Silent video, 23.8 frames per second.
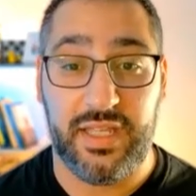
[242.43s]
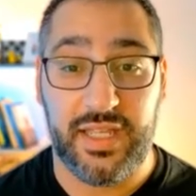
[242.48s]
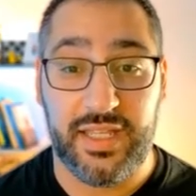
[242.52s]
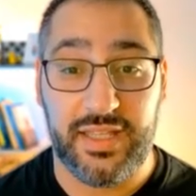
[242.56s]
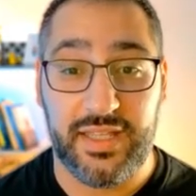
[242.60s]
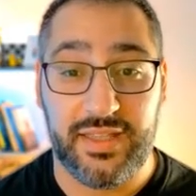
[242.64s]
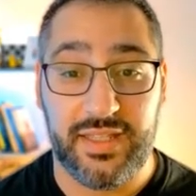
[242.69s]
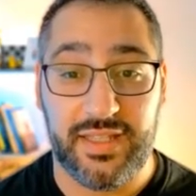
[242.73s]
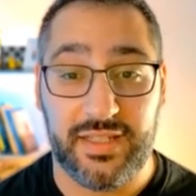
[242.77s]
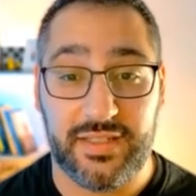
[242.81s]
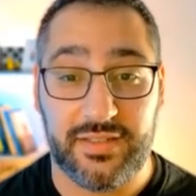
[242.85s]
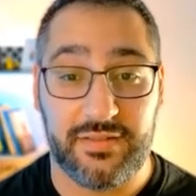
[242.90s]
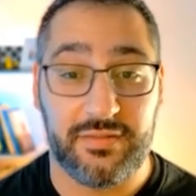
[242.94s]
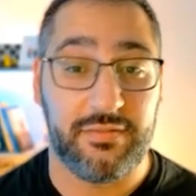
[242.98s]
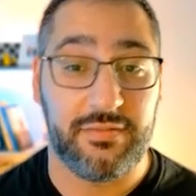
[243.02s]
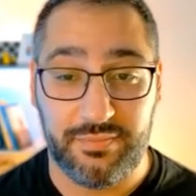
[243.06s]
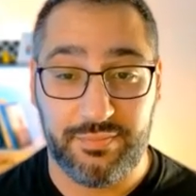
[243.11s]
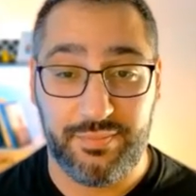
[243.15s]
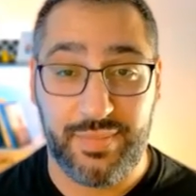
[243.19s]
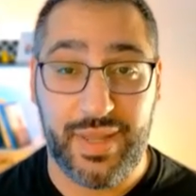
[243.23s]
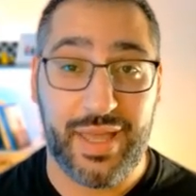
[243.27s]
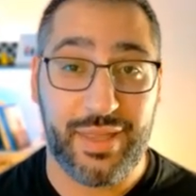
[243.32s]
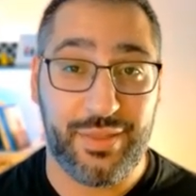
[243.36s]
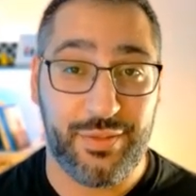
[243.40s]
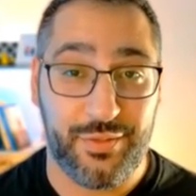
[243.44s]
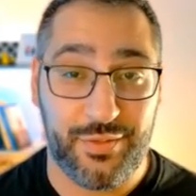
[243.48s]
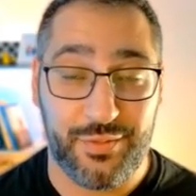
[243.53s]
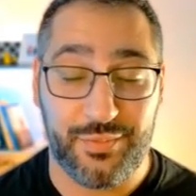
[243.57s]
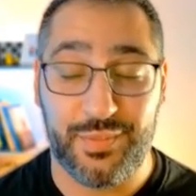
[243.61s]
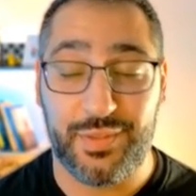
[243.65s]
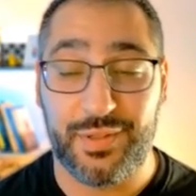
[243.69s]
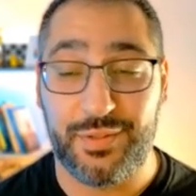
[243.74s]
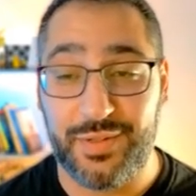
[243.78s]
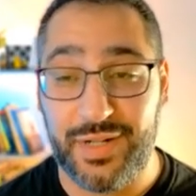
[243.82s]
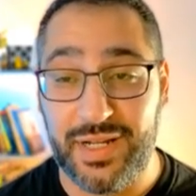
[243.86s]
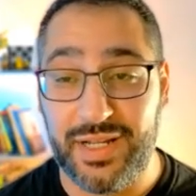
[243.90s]
in this bathroom,
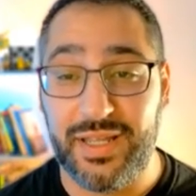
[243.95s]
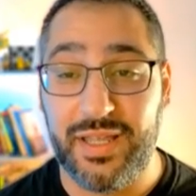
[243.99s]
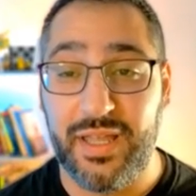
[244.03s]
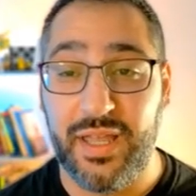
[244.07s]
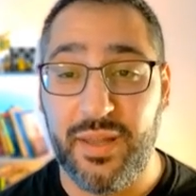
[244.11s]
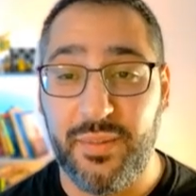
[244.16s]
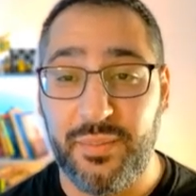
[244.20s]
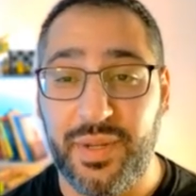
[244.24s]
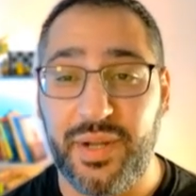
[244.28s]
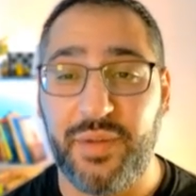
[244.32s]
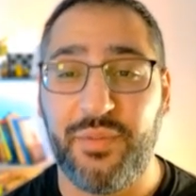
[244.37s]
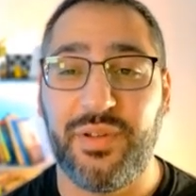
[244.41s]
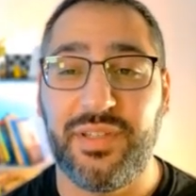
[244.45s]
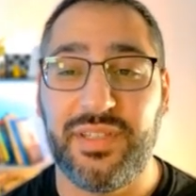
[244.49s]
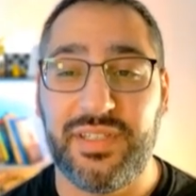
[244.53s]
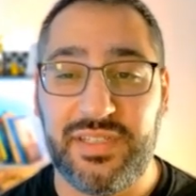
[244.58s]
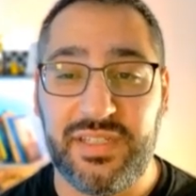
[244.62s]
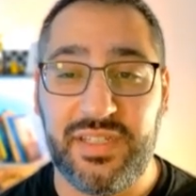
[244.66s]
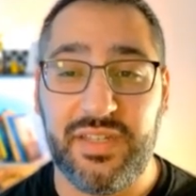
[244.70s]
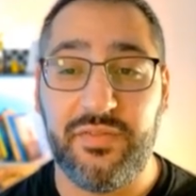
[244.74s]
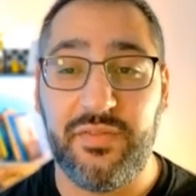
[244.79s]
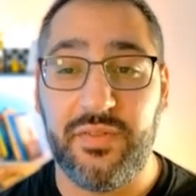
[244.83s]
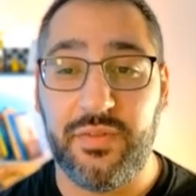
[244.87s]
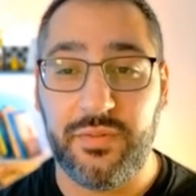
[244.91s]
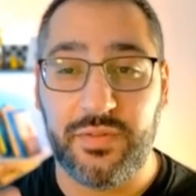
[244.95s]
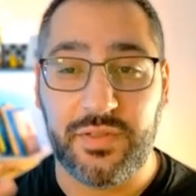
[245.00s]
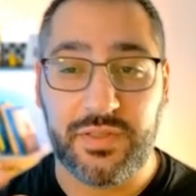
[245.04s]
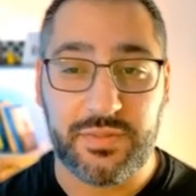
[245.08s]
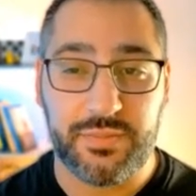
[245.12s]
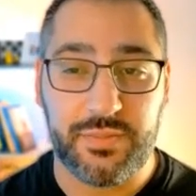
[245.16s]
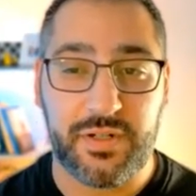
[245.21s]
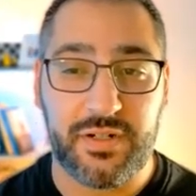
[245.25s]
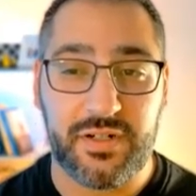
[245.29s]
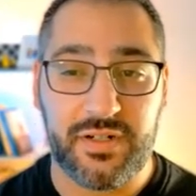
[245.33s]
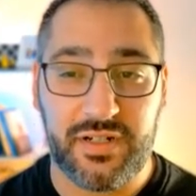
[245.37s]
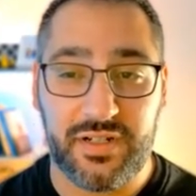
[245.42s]
right? But I wanted to see if it was
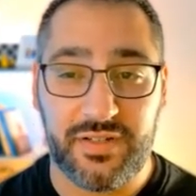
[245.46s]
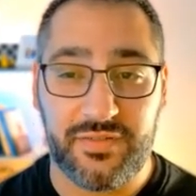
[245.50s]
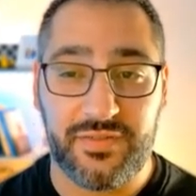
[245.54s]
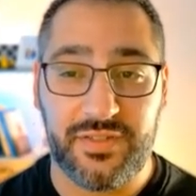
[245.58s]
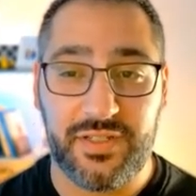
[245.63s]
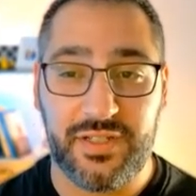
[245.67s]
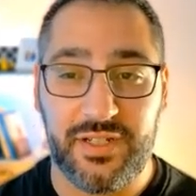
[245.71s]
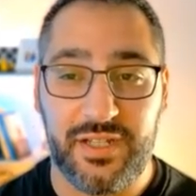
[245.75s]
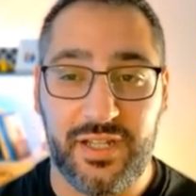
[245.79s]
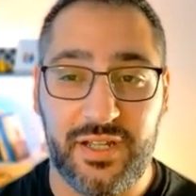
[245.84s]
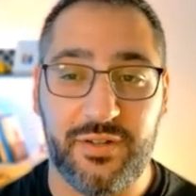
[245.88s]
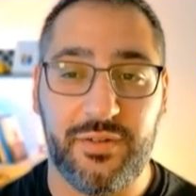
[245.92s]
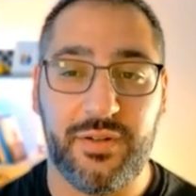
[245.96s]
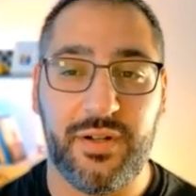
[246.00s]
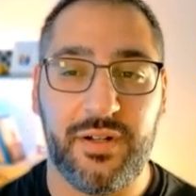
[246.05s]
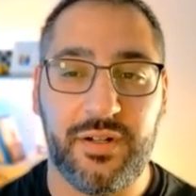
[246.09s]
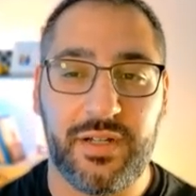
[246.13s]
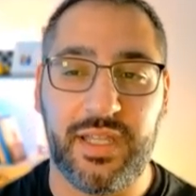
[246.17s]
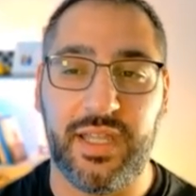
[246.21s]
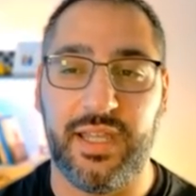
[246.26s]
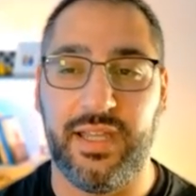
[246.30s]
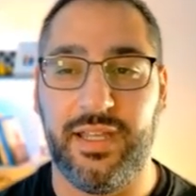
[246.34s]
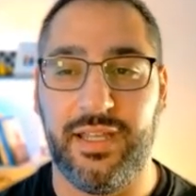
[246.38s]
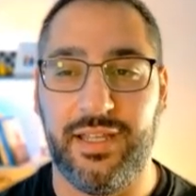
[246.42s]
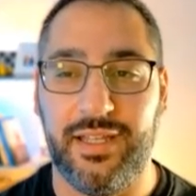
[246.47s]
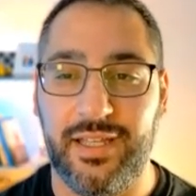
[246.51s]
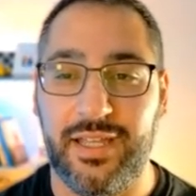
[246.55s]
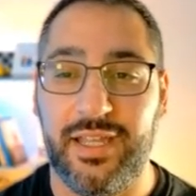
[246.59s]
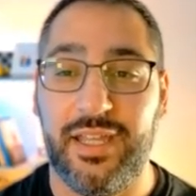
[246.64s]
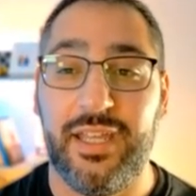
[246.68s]
smart enough to know, okay,